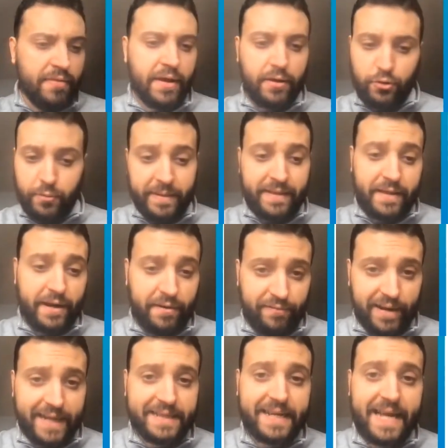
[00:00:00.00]
to me, they
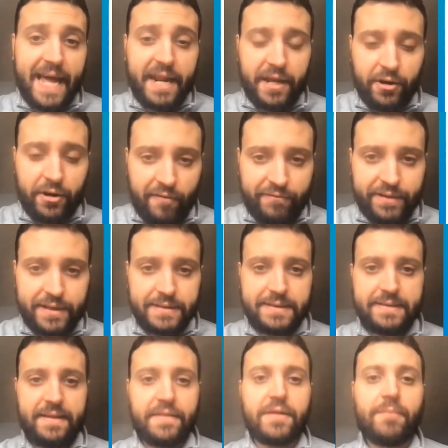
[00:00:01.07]
reflect carrier
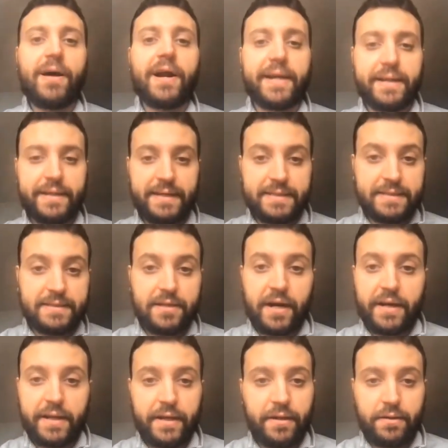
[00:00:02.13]
confidence that the market is
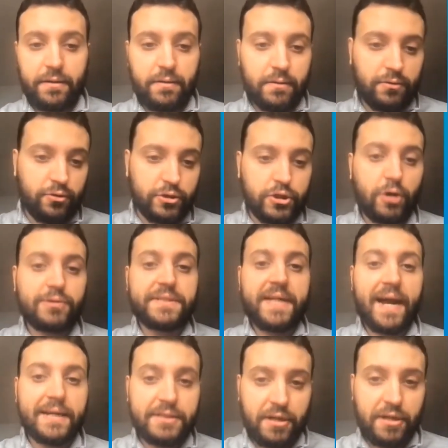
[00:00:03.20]
starting to show
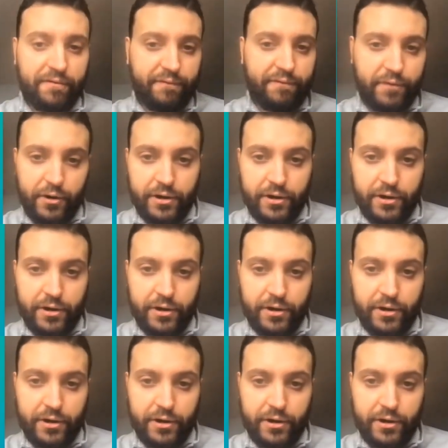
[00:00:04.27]
signs of